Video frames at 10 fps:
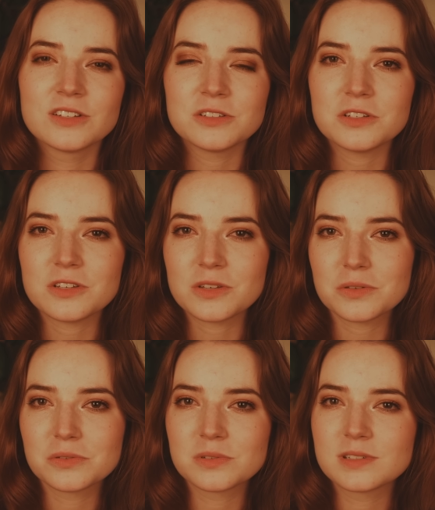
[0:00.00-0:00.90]
Do you
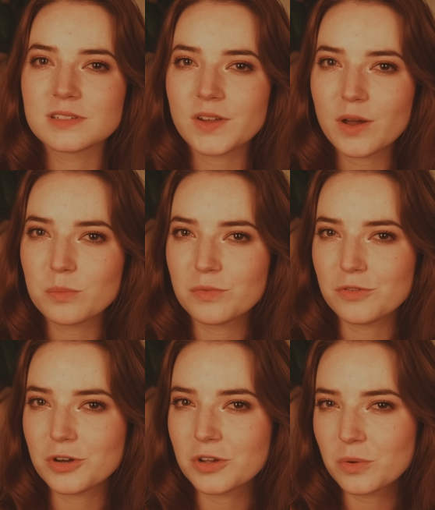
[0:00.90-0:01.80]
stop for
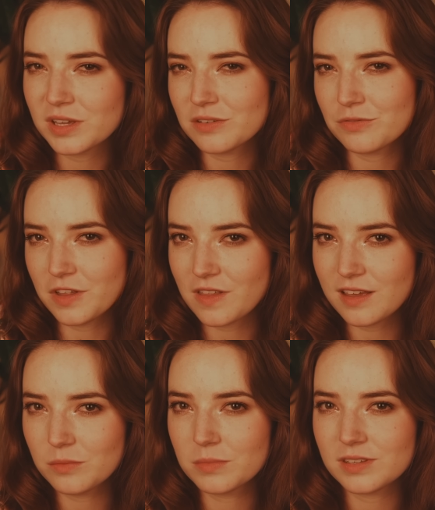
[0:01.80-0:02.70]
a quick
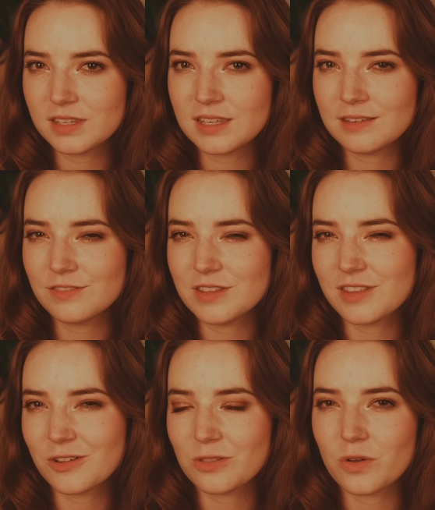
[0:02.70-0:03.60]
fill-up, even
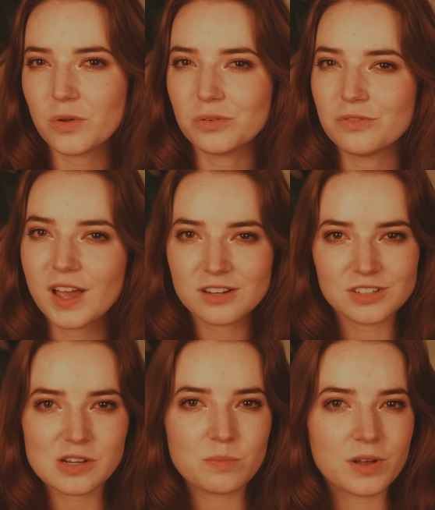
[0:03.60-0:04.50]
though the
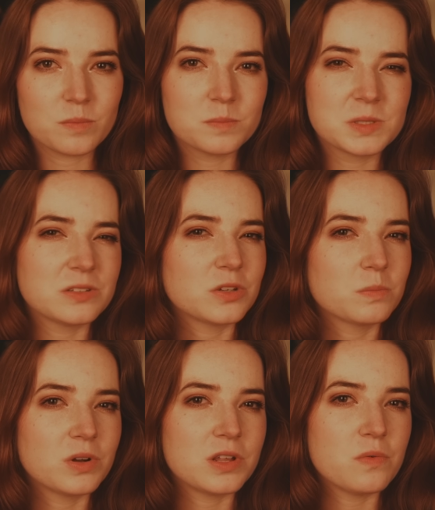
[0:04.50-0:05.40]
old-fashioned pumps look
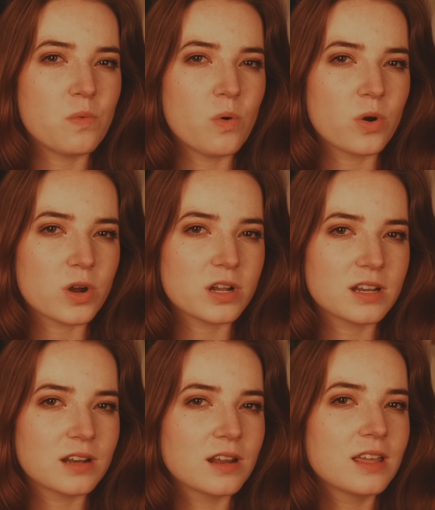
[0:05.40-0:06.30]
pretty worn,
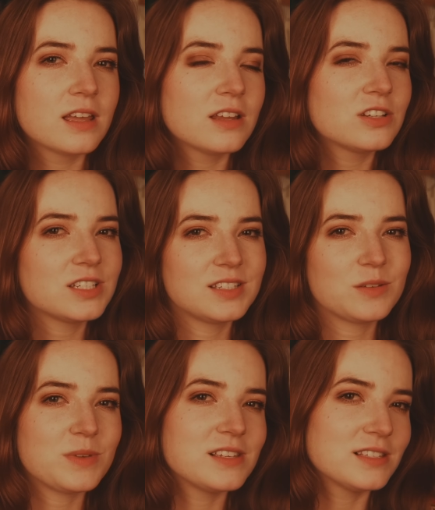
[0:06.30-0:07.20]
just to
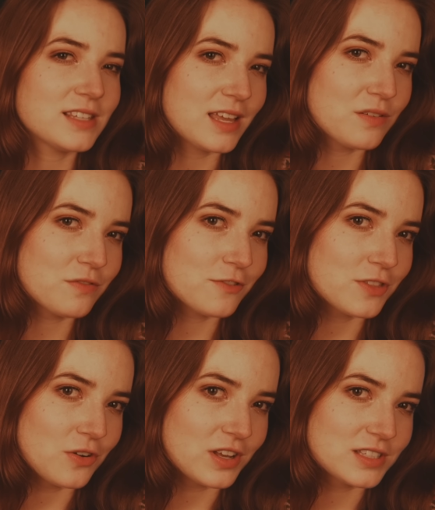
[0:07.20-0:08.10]
be safe for
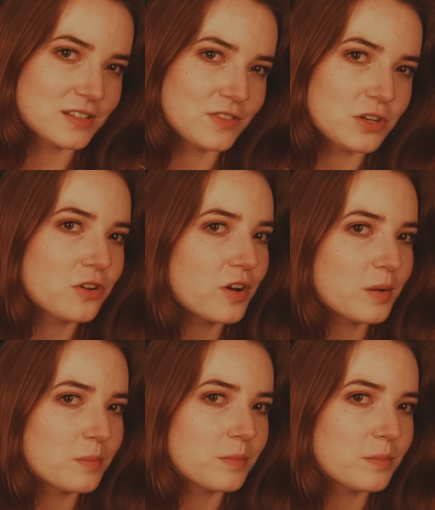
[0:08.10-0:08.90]
the rest of the trip?